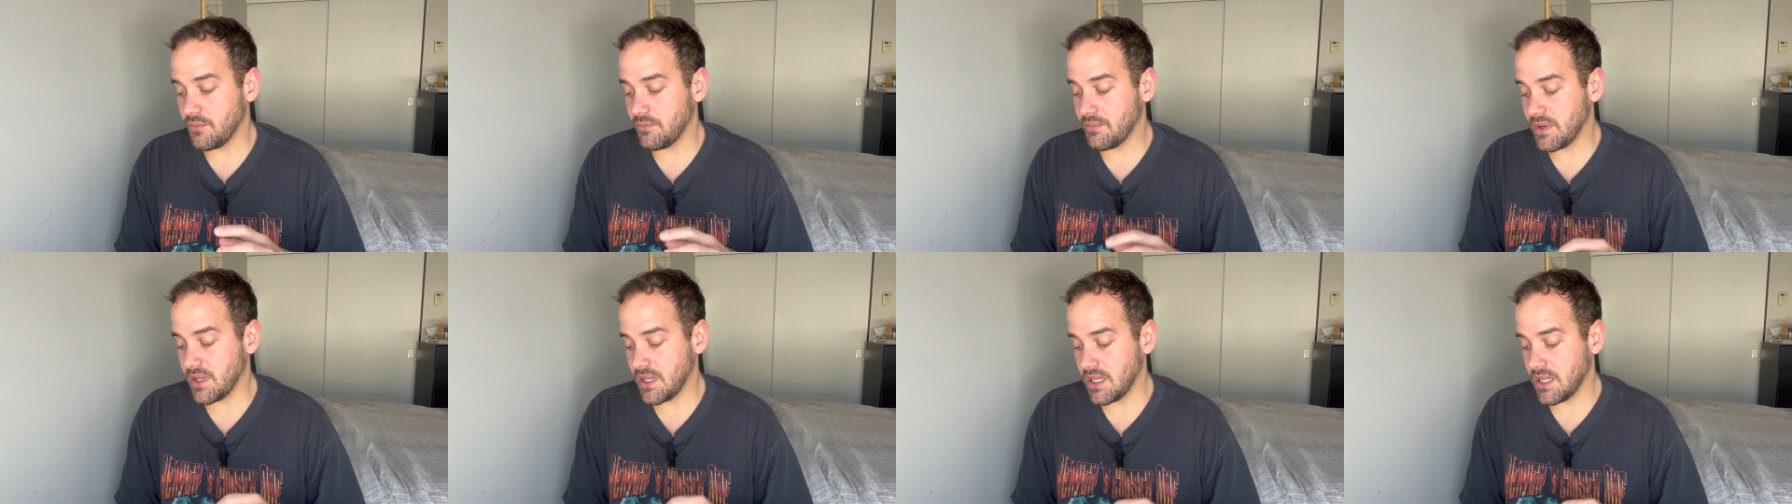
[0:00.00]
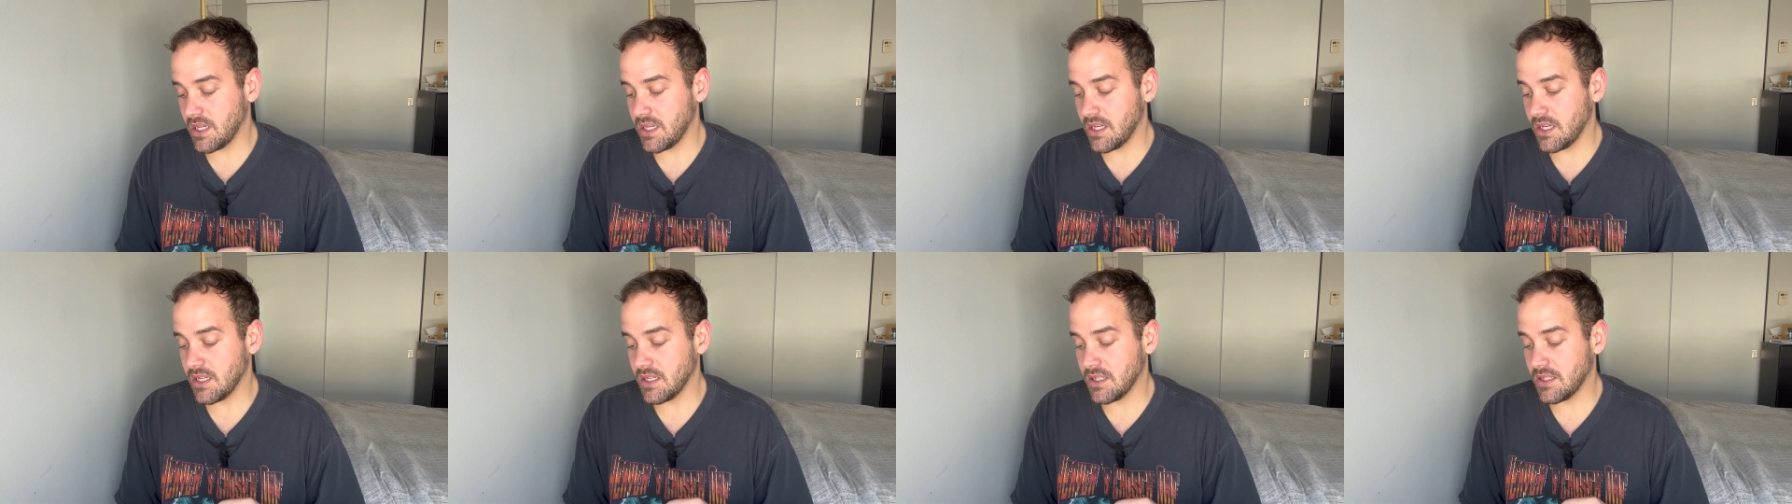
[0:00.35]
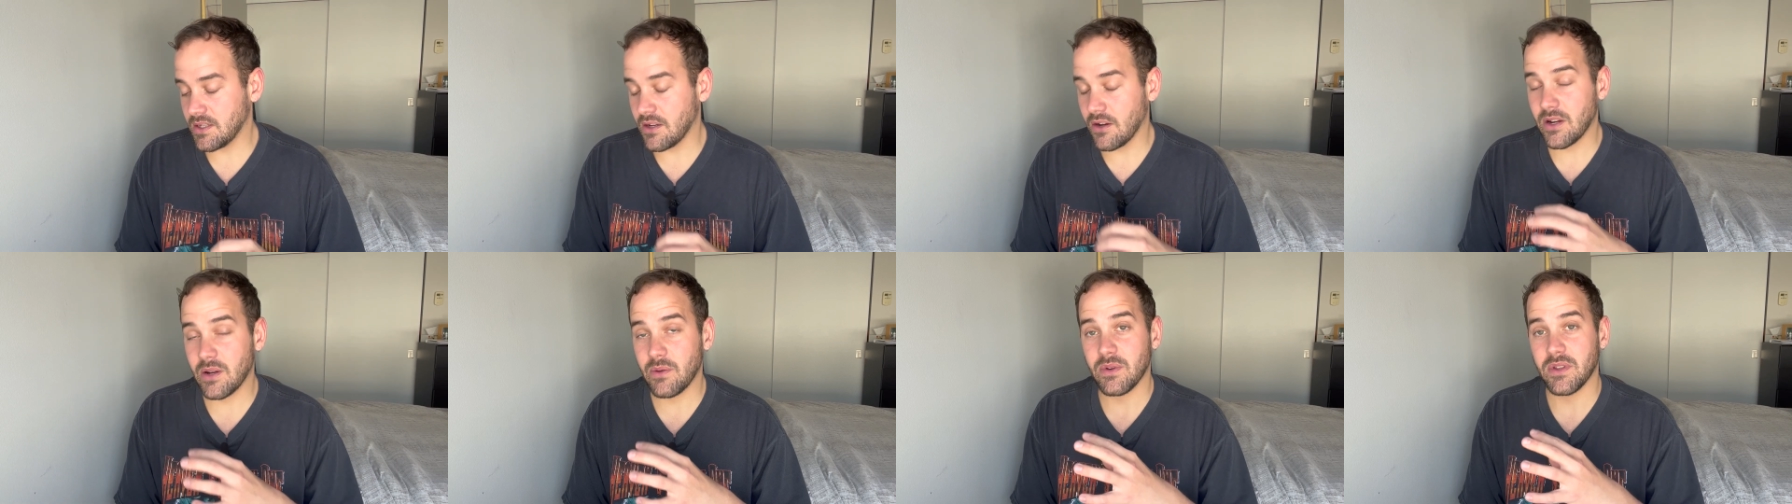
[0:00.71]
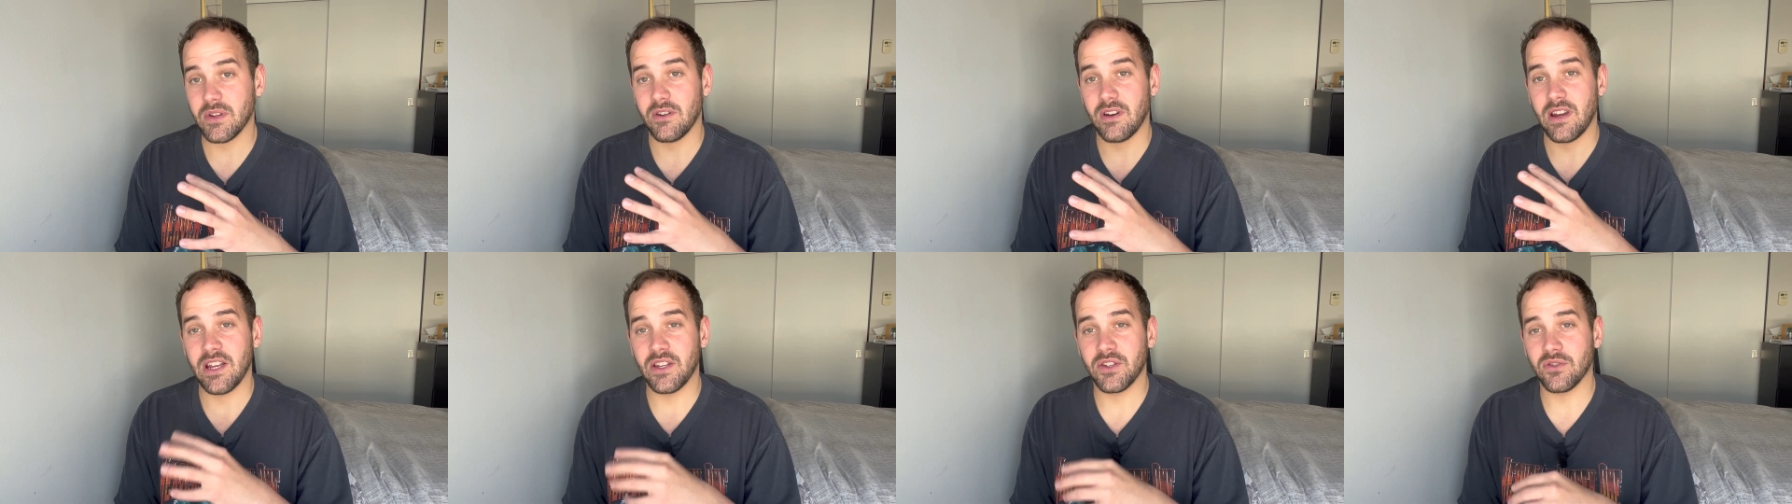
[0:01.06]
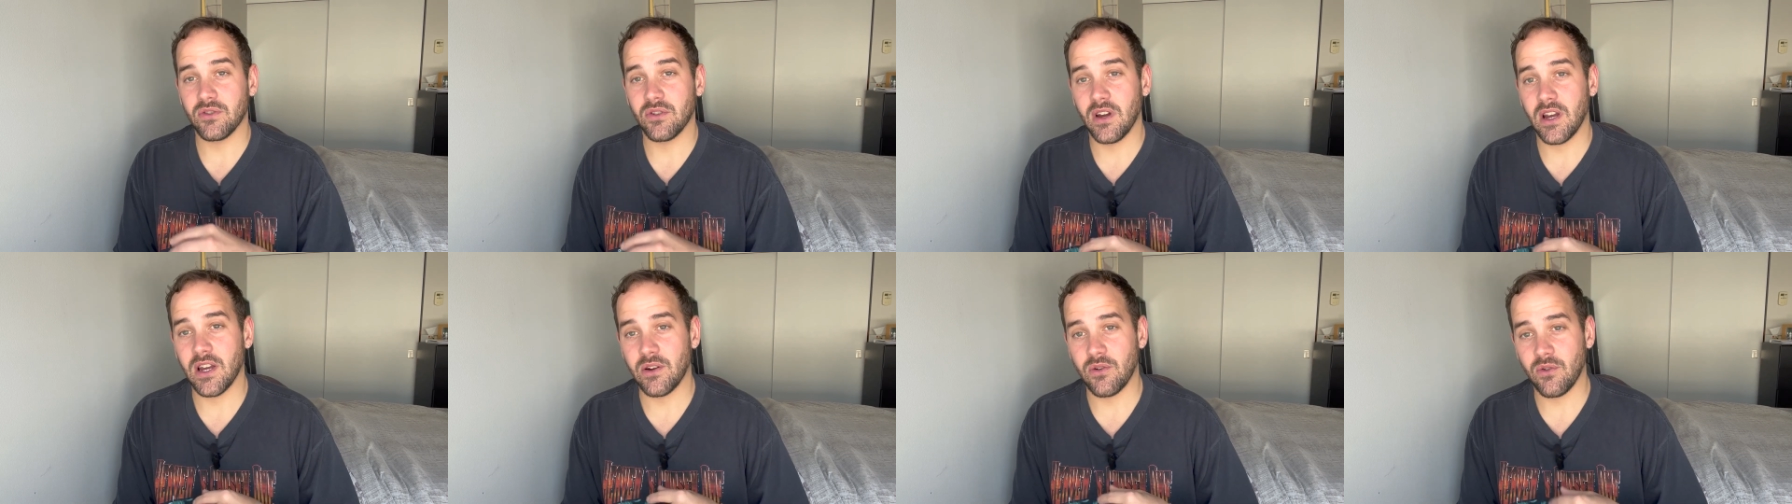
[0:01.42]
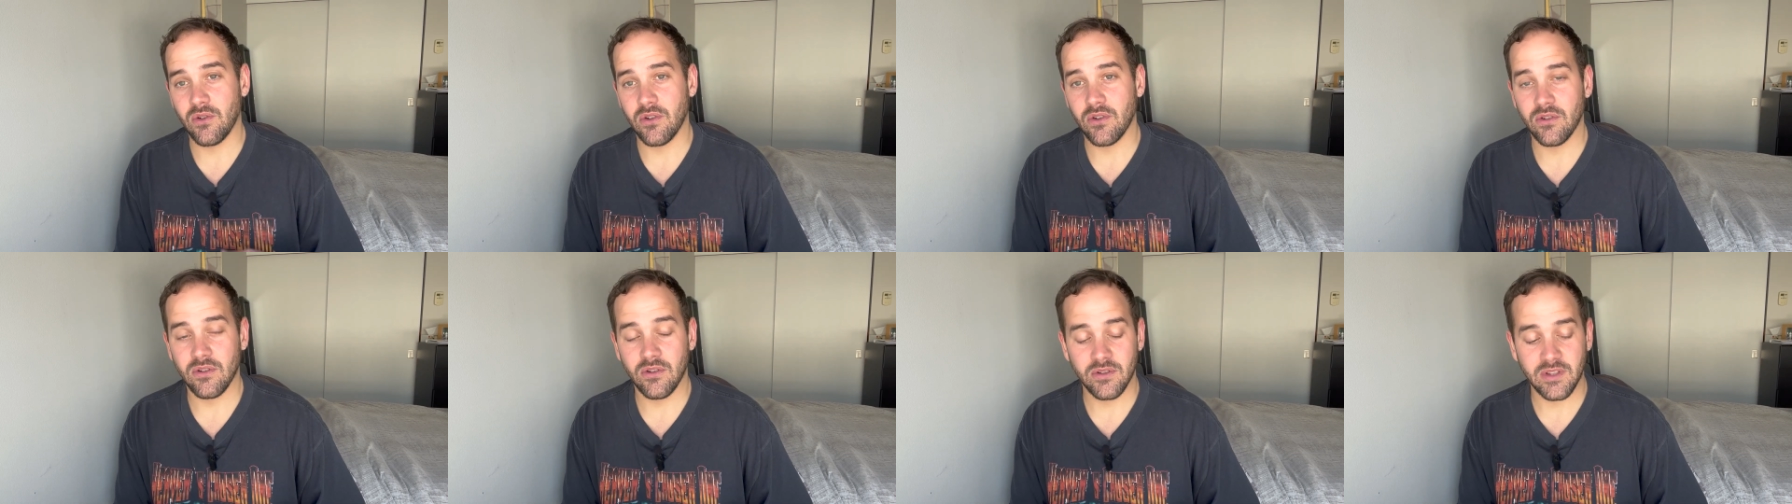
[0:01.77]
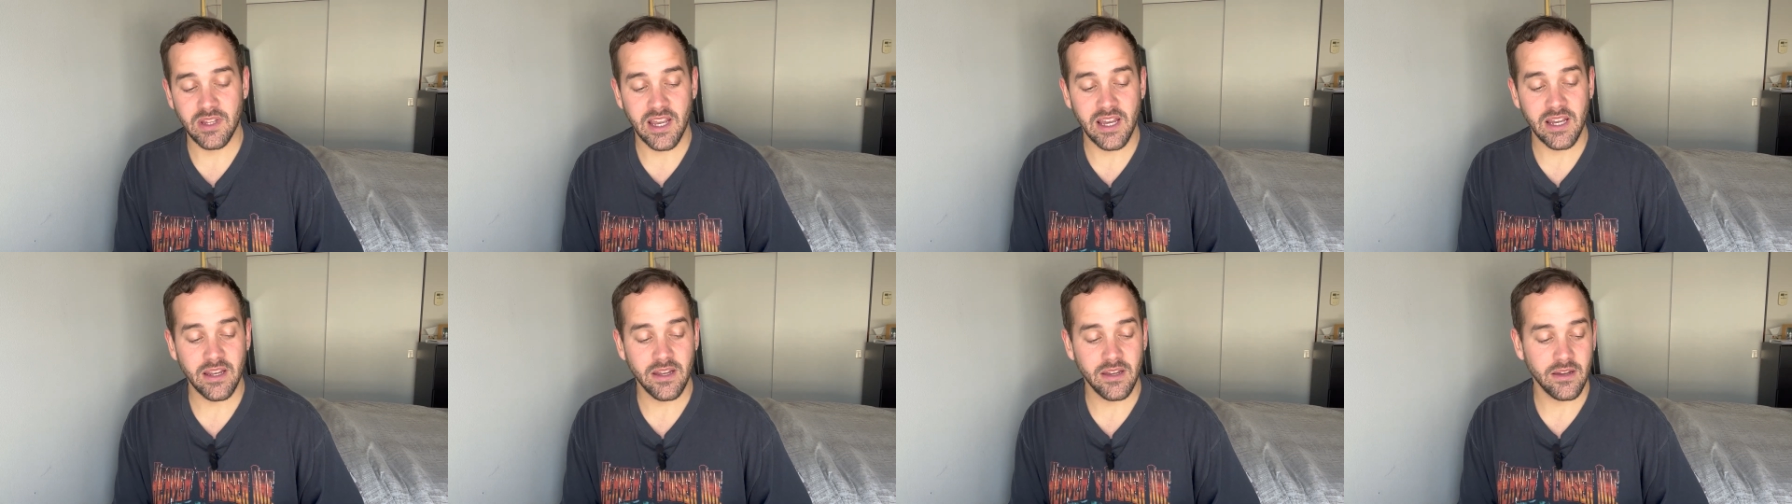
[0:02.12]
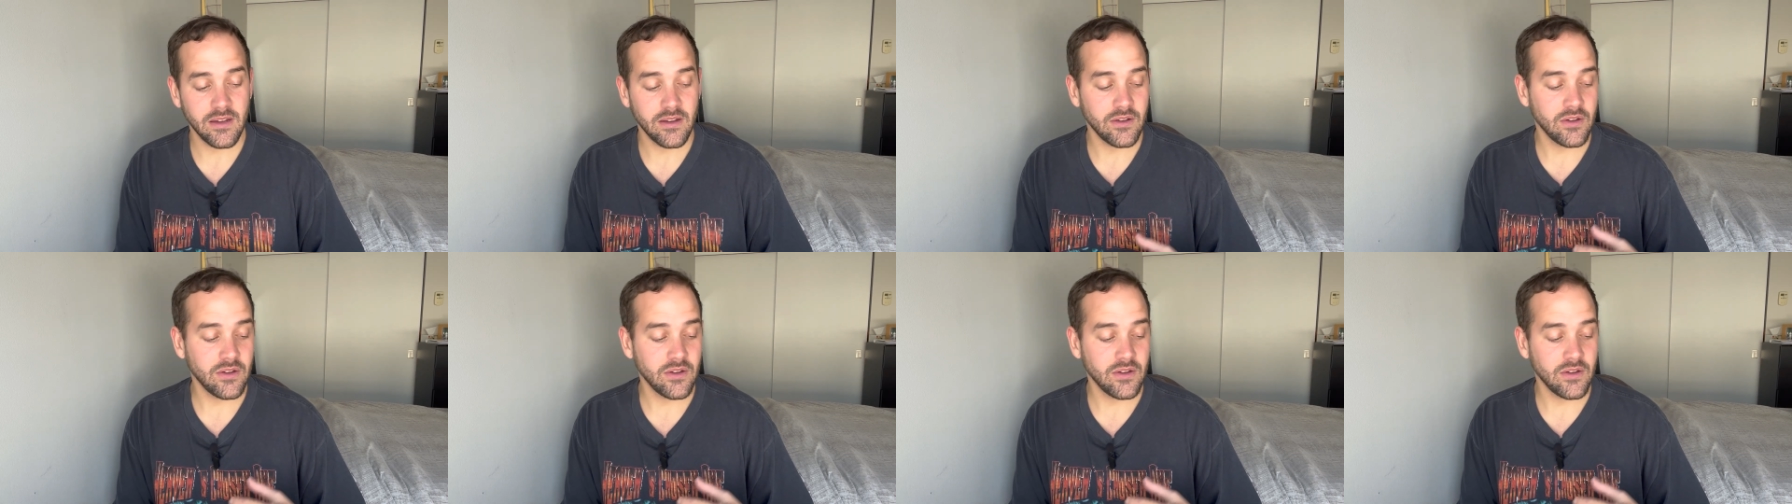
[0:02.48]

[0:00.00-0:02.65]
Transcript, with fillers: be starting with our Angel Guide Oracle deck,